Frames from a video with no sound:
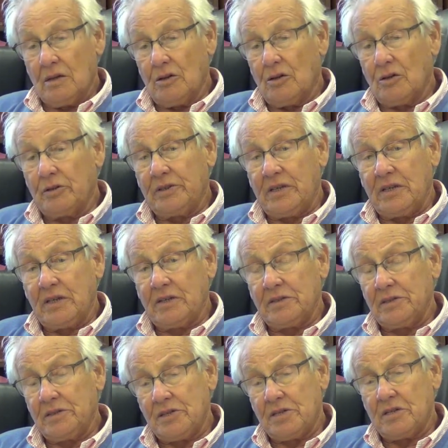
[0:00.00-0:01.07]

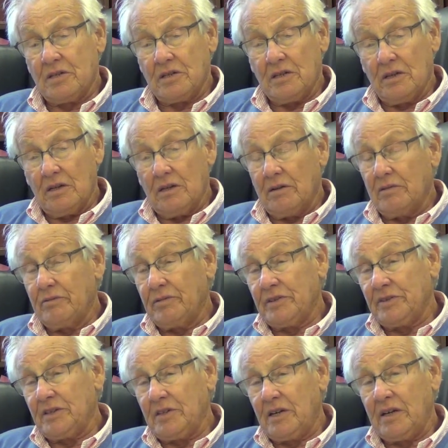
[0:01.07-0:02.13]
audience
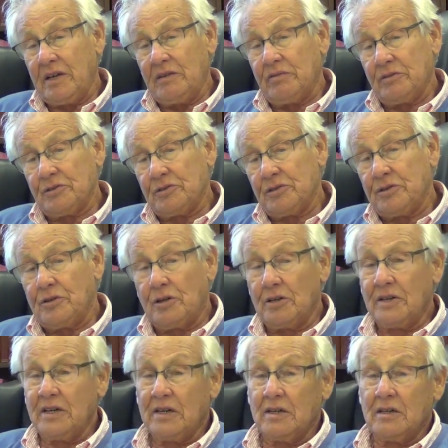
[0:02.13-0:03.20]
whether he was
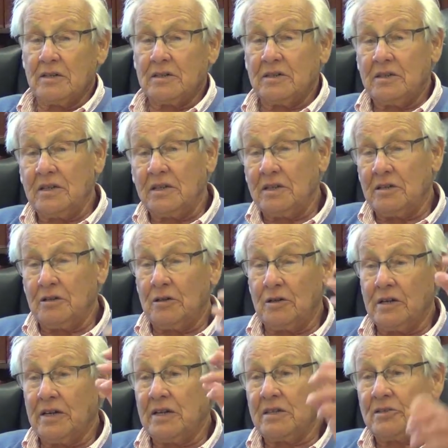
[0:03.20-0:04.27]
rocking on, in a
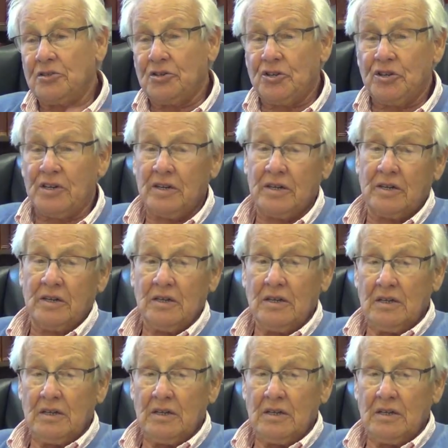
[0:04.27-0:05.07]
rocking chair